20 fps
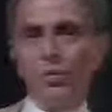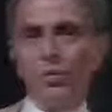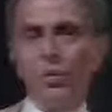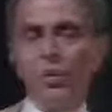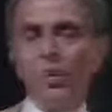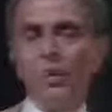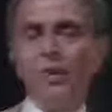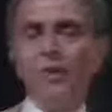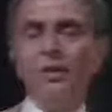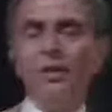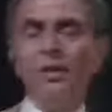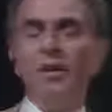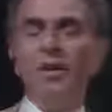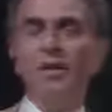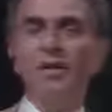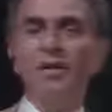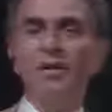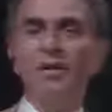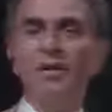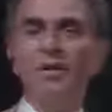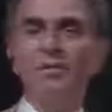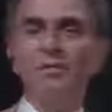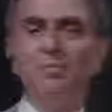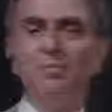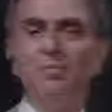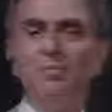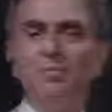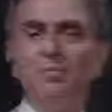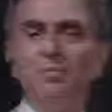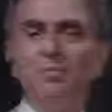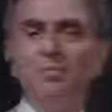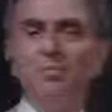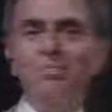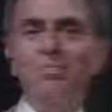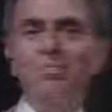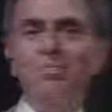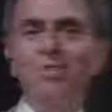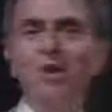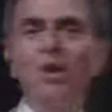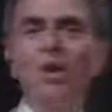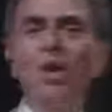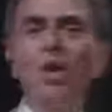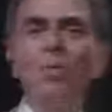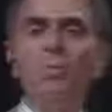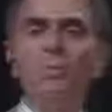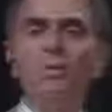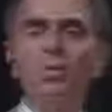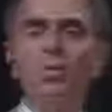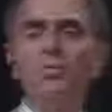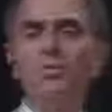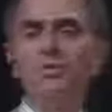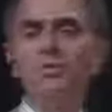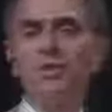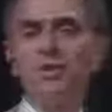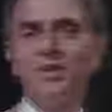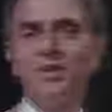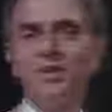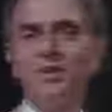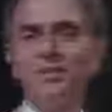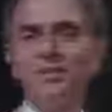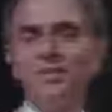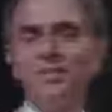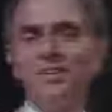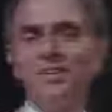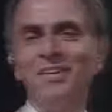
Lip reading: Well, I hope you're overstating it.